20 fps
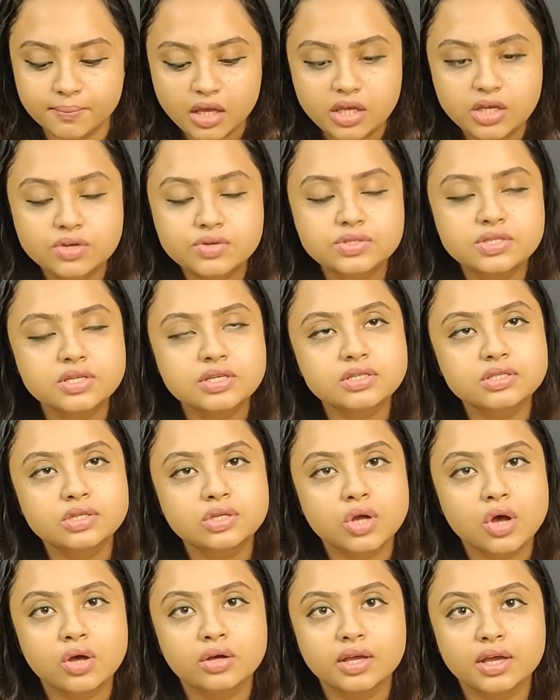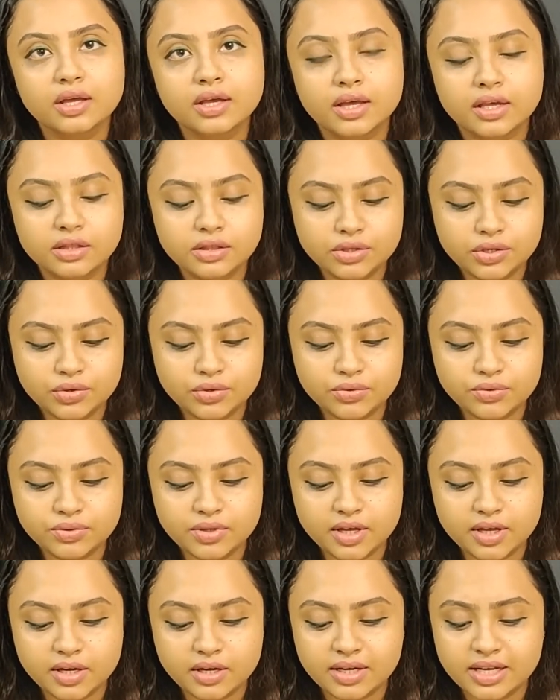Users logging in through
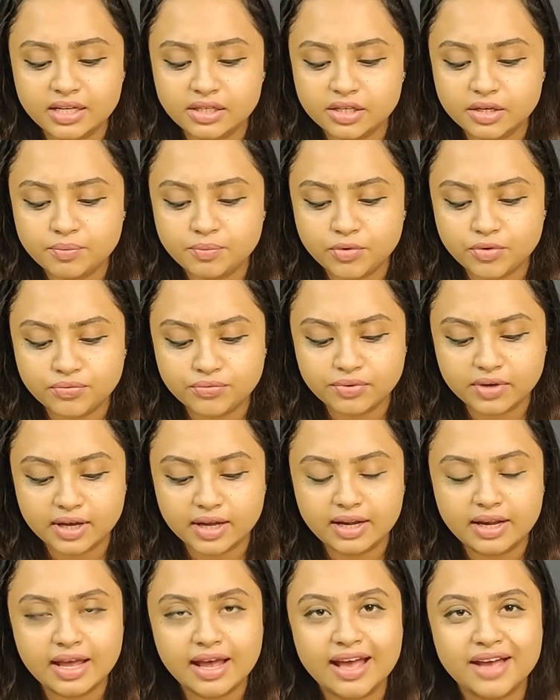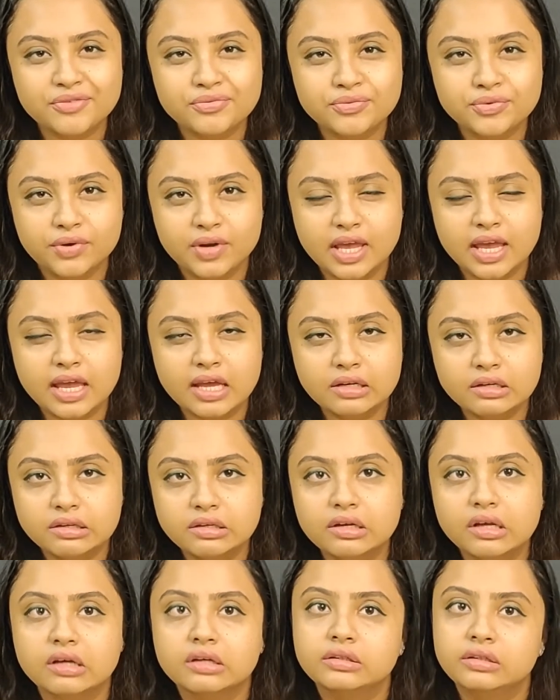their LinkedIn profile have
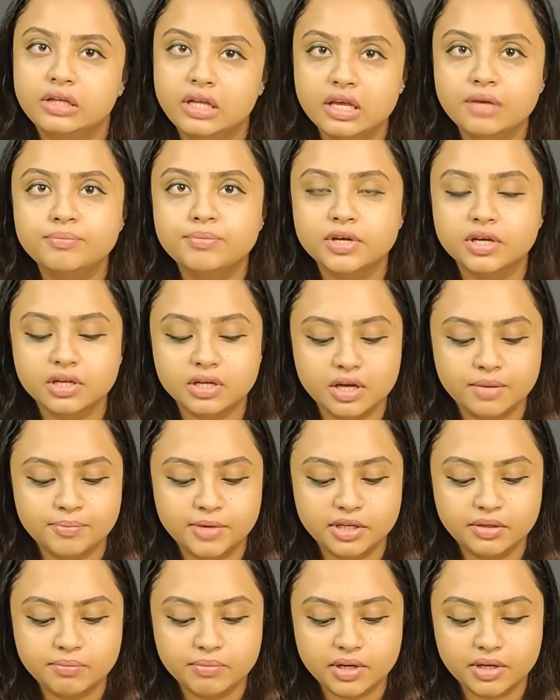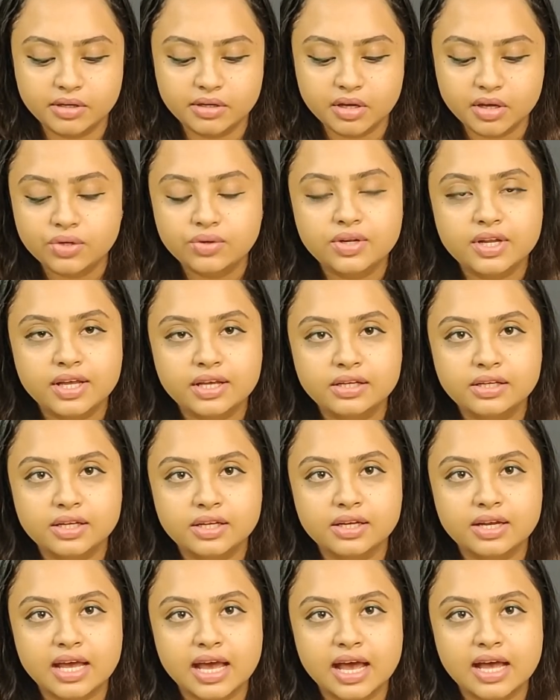created a deeper commitment to
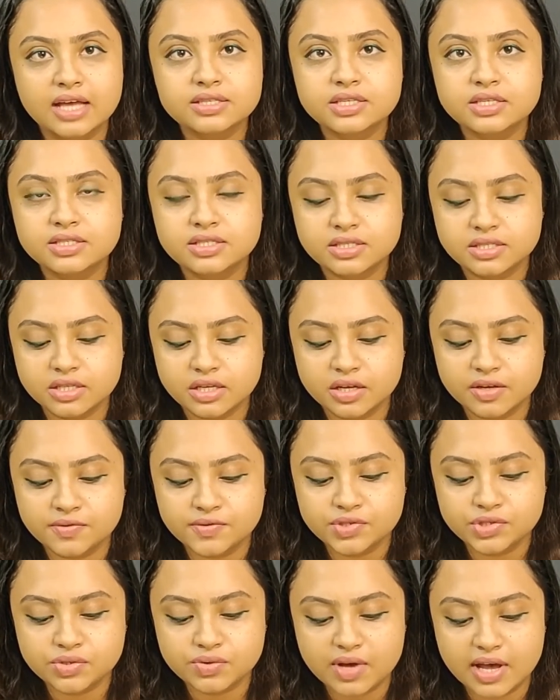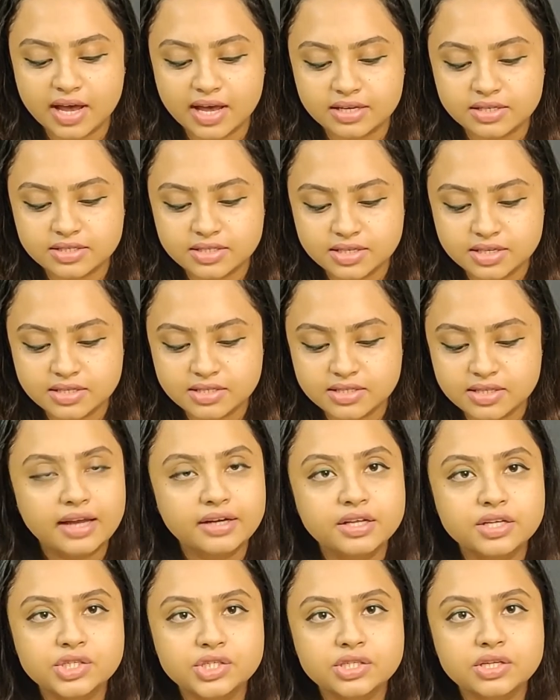LinkedIn as it serves to access
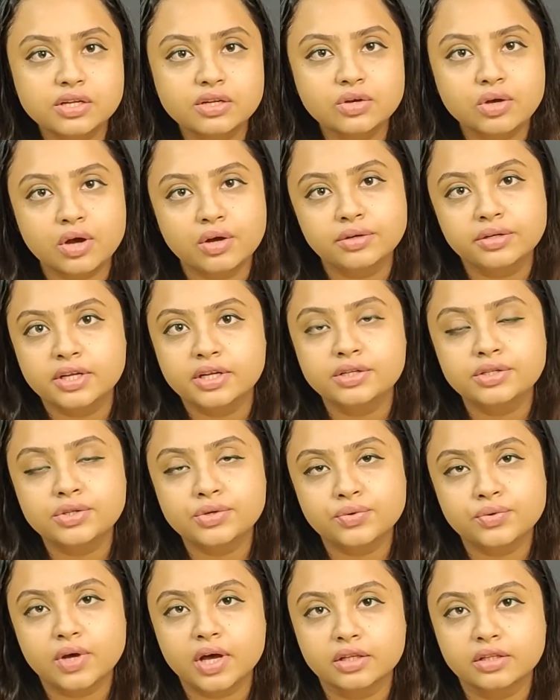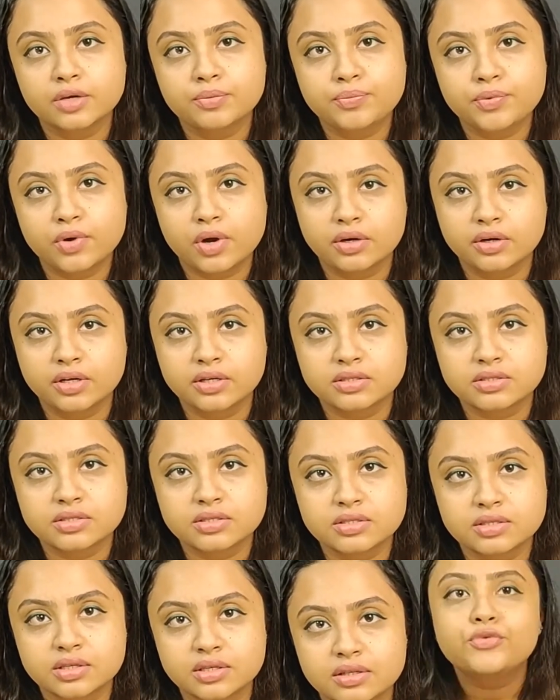additional content through other
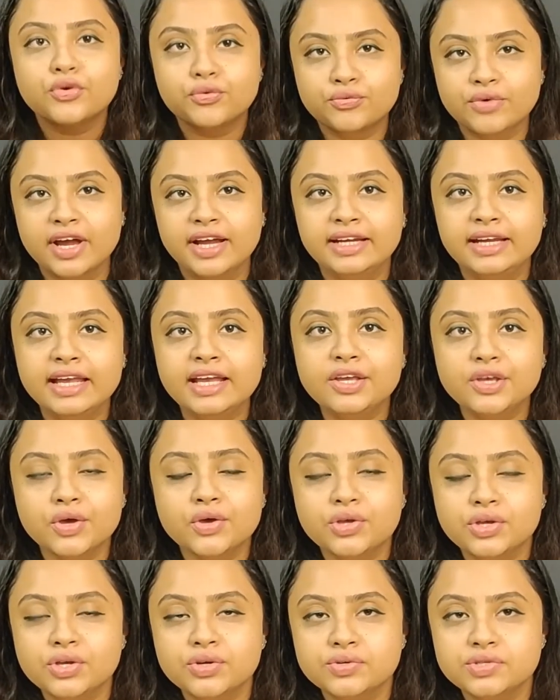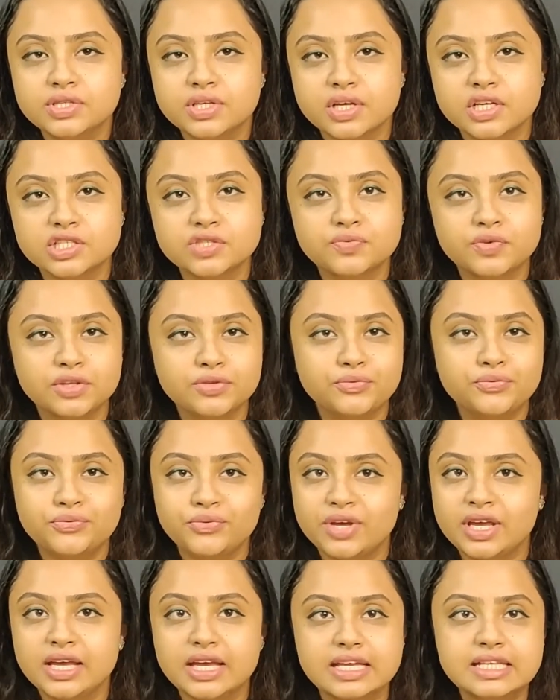products. Providing your users with
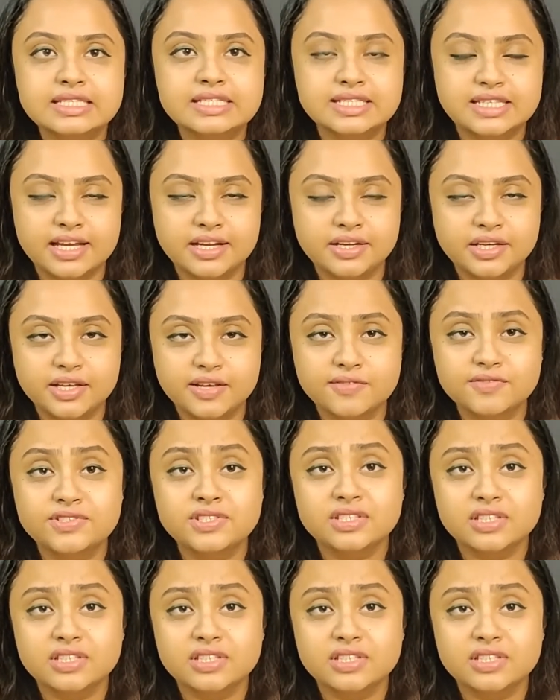free incentives